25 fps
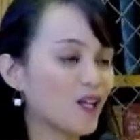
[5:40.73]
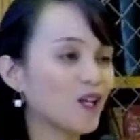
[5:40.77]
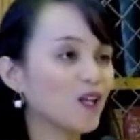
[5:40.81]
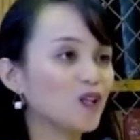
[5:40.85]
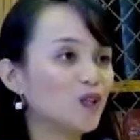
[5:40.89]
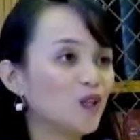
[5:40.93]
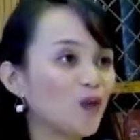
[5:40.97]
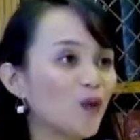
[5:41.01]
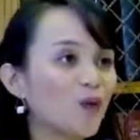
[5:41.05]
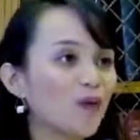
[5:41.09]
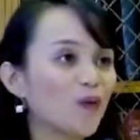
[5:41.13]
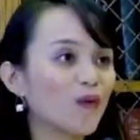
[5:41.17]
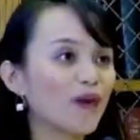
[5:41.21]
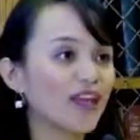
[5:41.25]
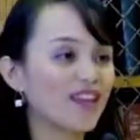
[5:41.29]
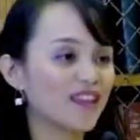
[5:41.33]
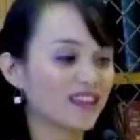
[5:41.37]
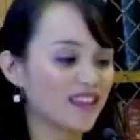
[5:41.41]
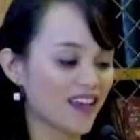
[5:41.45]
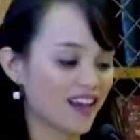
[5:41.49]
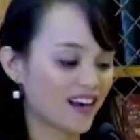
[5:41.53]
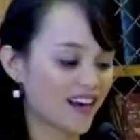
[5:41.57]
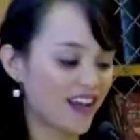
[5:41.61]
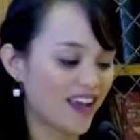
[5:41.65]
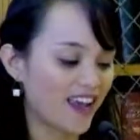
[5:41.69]
knowing
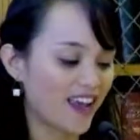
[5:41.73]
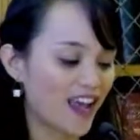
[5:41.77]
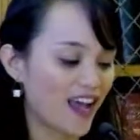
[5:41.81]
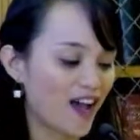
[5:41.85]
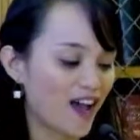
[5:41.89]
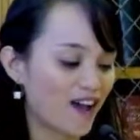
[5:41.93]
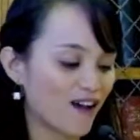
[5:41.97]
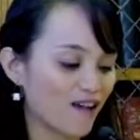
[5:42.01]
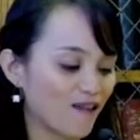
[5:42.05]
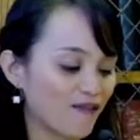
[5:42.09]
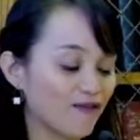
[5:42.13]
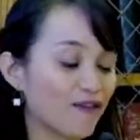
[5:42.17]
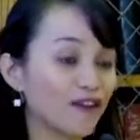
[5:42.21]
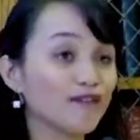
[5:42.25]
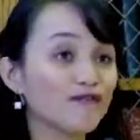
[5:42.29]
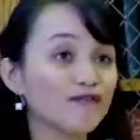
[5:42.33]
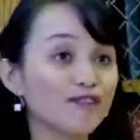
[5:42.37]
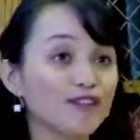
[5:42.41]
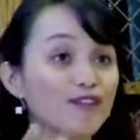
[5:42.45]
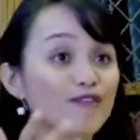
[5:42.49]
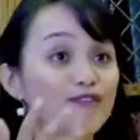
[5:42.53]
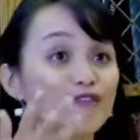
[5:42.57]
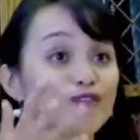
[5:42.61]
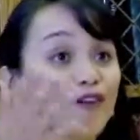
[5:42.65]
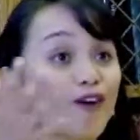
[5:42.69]
that I have
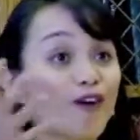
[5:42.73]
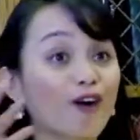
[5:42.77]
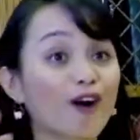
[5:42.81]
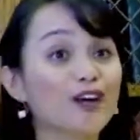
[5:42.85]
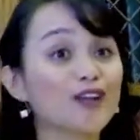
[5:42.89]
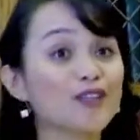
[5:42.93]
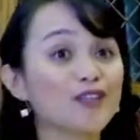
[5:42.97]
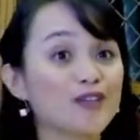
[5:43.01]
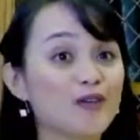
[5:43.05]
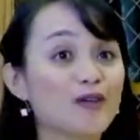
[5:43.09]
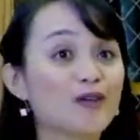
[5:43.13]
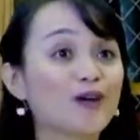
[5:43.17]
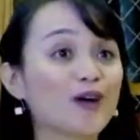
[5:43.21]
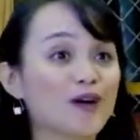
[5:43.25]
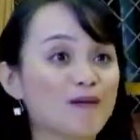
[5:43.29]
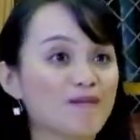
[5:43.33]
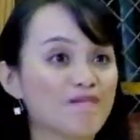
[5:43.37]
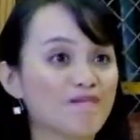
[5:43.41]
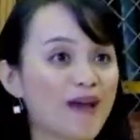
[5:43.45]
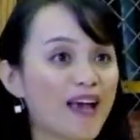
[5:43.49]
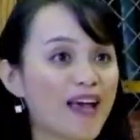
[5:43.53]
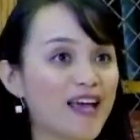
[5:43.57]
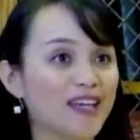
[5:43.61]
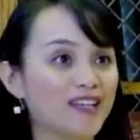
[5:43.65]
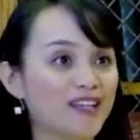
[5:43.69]
54 new
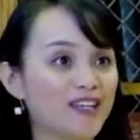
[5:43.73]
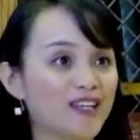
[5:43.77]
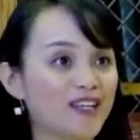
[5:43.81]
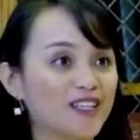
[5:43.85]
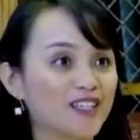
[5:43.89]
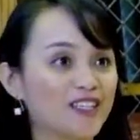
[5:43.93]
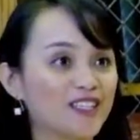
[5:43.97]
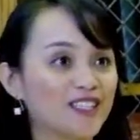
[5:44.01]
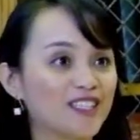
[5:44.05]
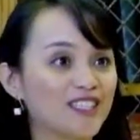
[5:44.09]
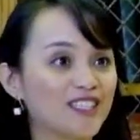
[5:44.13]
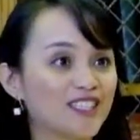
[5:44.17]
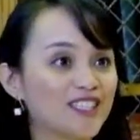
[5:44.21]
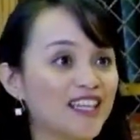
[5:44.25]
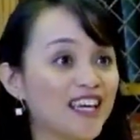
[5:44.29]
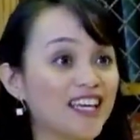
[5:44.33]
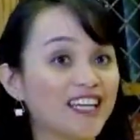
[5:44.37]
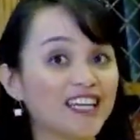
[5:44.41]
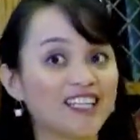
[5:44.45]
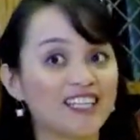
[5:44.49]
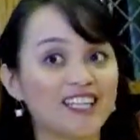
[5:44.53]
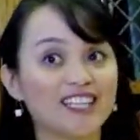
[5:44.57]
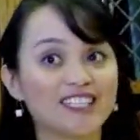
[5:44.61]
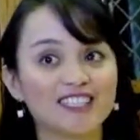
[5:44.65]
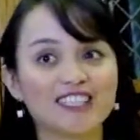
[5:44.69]
companions and
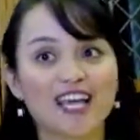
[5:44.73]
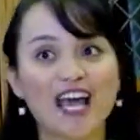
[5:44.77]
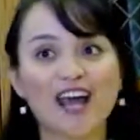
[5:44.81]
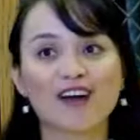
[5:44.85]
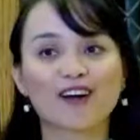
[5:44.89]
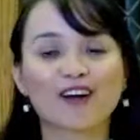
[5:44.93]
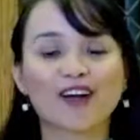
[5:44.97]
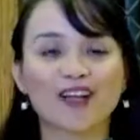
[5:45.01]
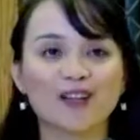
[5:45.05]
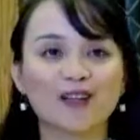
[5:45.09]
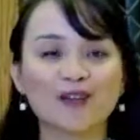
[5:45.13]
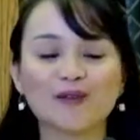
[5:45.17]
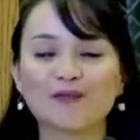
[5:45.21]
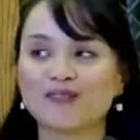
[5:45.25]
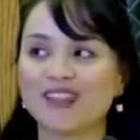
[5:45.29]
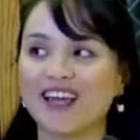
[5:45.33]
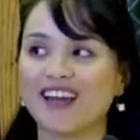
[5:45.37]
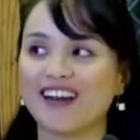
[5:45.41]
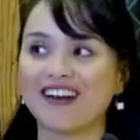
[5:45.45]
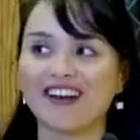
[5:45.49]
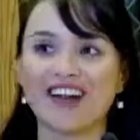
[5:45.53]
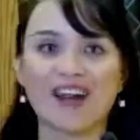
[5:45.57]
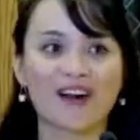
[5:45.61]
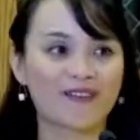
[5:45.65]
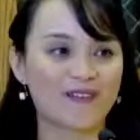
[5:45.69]
an entire alumni
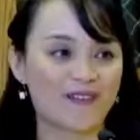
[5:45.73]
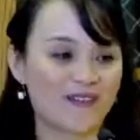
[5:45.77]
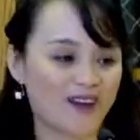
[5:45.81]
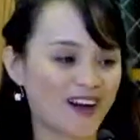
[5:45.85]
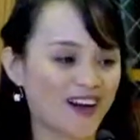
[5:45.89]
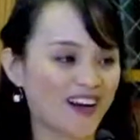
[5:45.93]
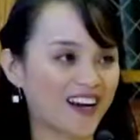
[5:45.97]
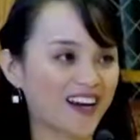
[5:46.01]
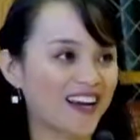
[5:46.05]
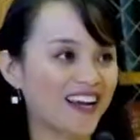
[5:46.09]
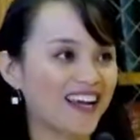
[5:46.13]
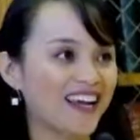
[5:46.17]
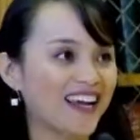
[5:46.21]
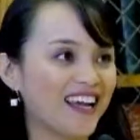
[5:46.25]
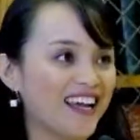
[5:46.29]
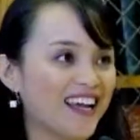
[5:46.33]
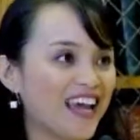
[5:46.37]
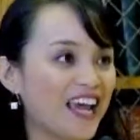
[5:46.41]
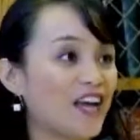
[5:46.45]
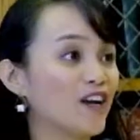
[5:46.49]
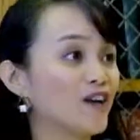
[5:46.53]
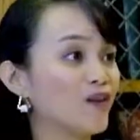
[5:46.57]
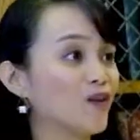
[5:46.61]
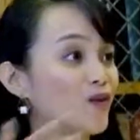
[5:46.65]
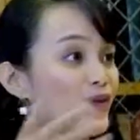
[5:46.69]
network
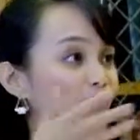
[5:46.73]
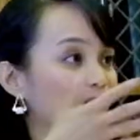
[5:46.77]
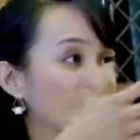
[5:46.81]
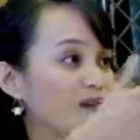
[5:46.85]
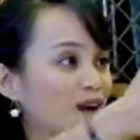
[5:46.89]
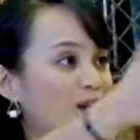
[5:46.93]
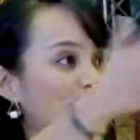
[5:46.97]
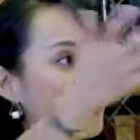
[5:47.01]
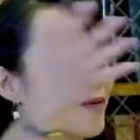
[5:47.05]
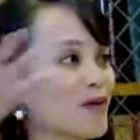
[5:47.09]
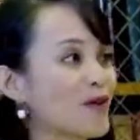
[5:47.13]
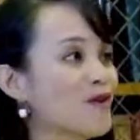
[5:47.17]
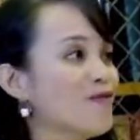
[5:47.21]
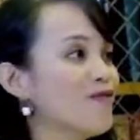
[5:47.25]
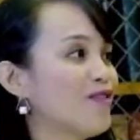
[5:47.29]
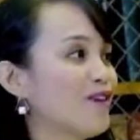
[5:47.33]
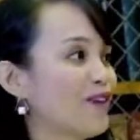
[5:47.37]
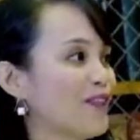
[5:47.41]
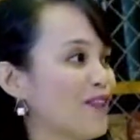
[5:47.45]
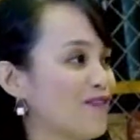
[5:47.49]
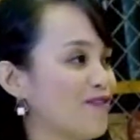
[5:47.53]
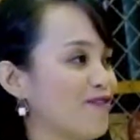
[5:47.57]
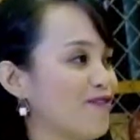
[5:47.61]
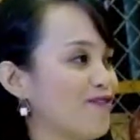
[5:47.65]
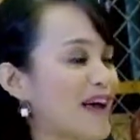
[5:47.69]
and a room full
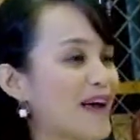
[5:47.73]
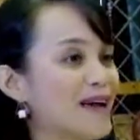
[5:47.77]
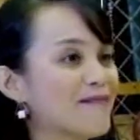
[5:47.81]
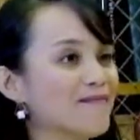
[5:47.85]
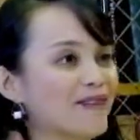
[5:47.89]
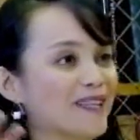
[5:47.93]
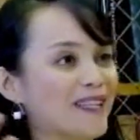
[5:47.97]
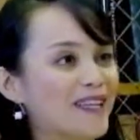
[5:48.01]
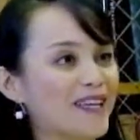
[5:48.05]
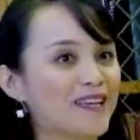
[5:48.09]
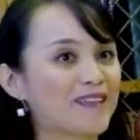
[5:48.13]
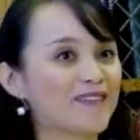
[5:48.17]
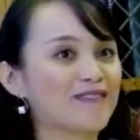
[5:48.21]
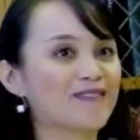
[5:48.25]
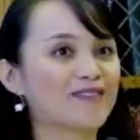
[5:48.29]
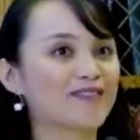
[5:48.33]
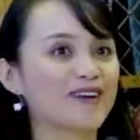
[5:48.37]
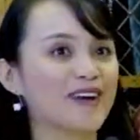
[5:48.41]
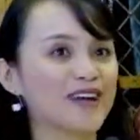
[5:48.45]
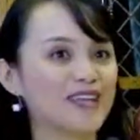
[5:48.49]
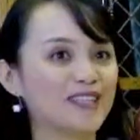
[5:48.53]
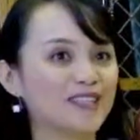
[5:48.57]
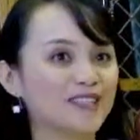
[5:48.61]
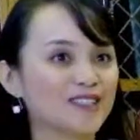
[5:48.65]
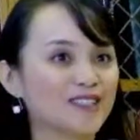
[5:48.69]
of family and
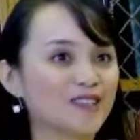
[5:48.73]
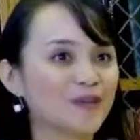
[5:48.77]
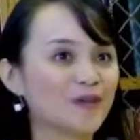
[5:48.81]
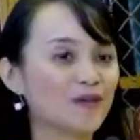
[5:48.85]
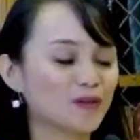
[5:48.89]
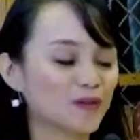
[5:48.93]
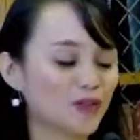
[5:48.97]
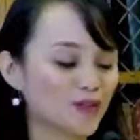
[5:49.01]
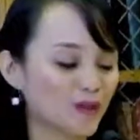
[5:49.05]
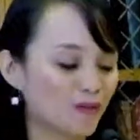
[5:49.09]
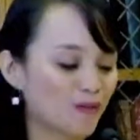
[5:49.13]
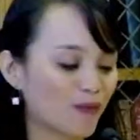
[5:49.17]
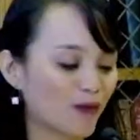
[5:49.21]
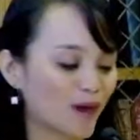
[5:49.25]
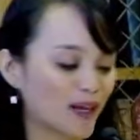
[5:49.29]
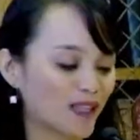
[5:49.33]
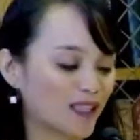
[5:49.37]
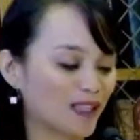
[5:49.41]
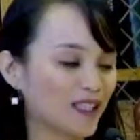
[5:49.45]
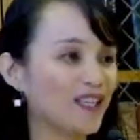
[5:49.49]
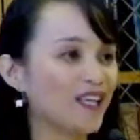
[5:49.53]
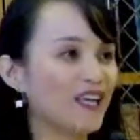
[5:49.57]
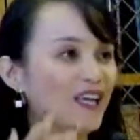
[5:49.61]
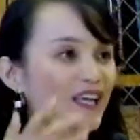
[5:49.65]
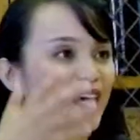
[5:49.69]
friends who
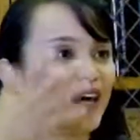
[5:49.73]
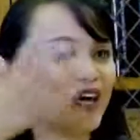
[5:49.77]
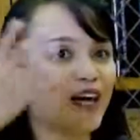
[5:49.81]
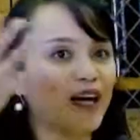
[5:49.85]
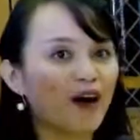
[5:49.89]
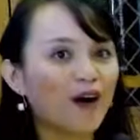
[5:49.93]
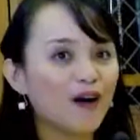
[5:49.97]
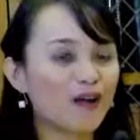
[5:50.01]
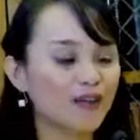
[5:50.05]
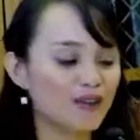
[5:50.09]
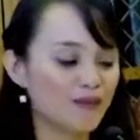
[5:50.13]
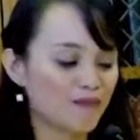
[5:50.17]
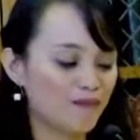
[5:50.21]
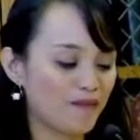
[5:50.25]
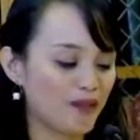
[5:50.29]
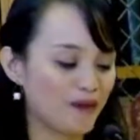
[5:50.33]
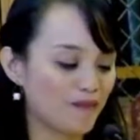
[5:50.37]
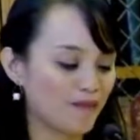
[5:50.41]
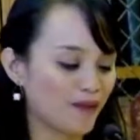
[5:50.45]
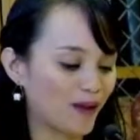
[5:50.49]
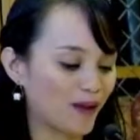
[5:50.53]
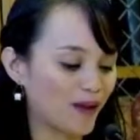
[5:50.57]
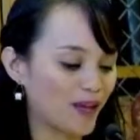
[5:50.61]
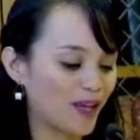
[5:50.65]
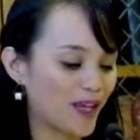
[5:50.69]
support all the
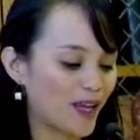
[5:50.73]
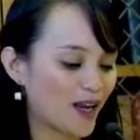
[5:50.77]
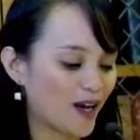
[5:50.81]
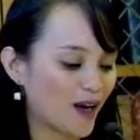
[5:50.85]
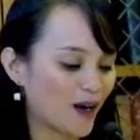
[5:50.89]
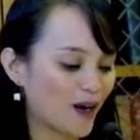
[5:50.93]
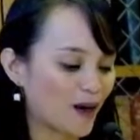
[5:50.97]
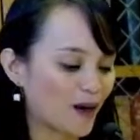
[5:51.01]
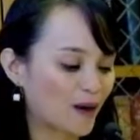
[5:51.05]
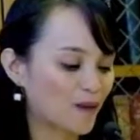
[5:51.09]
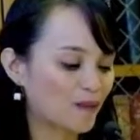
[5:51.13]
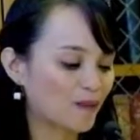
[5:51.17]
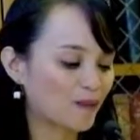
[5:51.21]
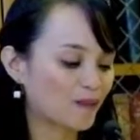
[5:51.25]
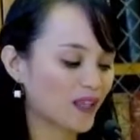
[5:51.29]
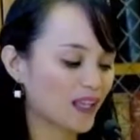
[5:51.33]
people here,